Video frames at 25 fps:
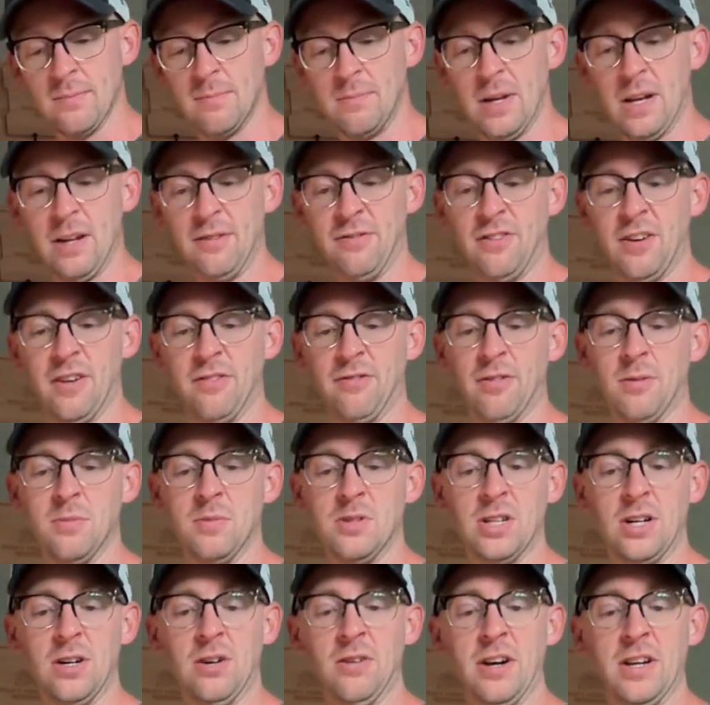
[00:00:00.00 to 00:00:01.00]
and benefit from
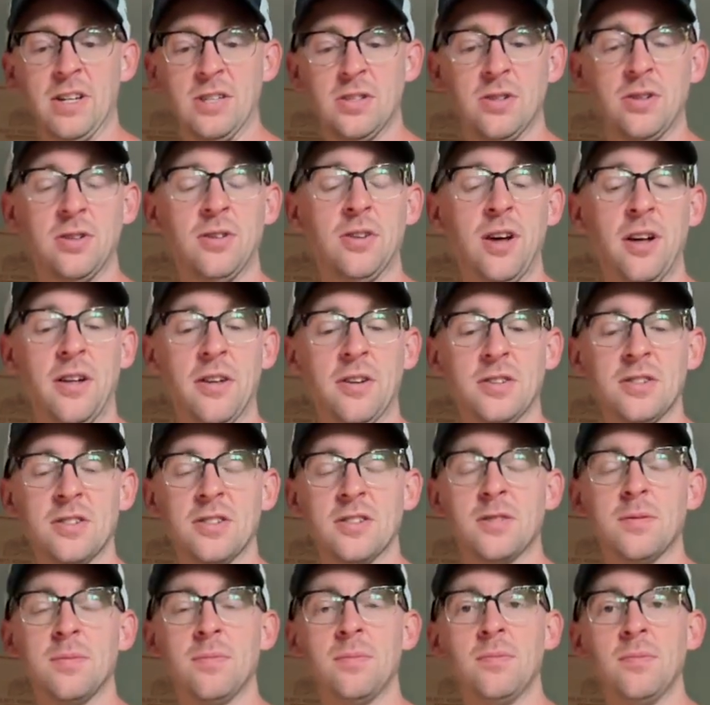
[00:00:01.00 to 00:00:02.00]
generational
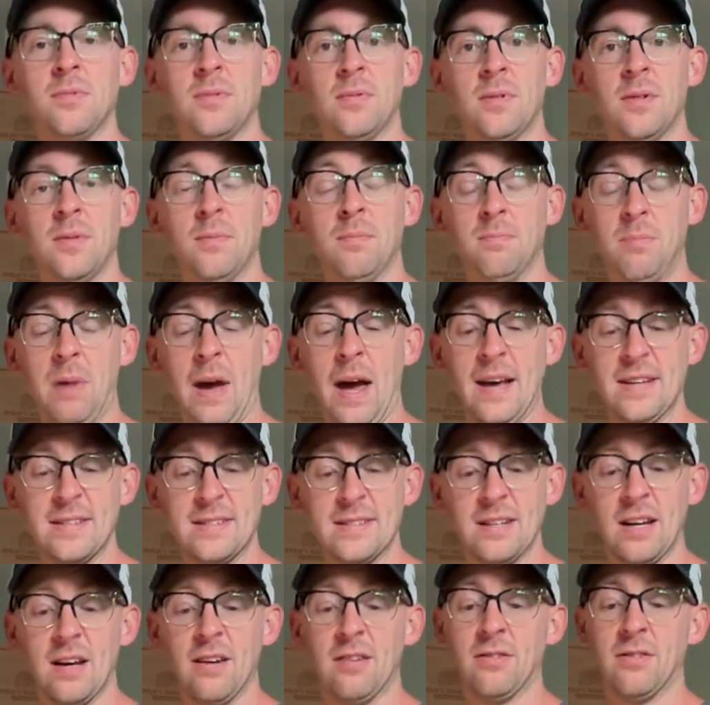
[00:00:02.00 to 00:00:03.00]
knowledges
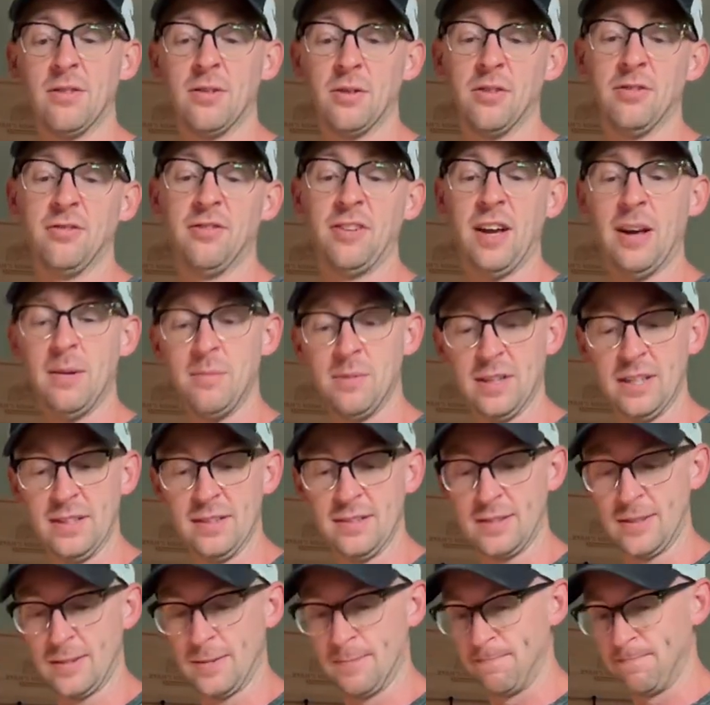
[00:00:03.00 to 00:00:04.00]
passed down through
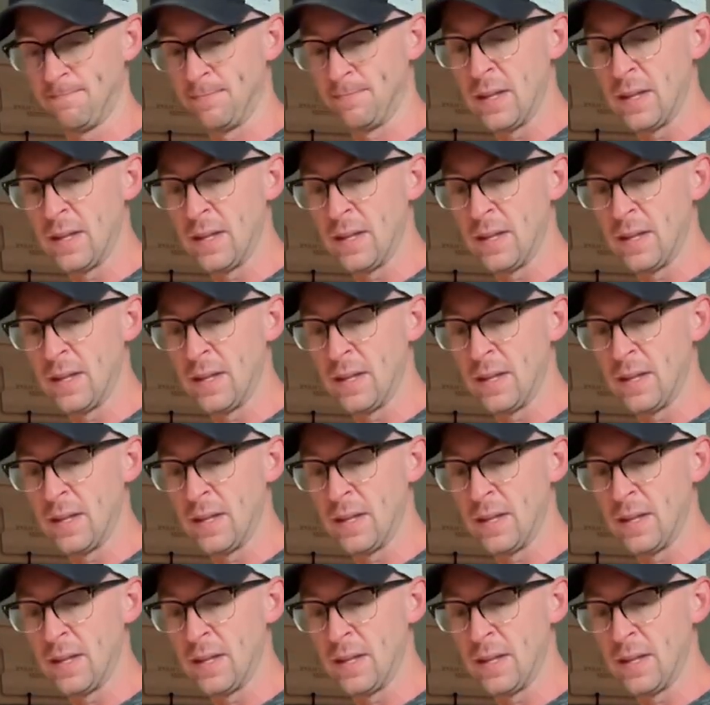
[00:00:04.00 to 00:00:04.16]
families.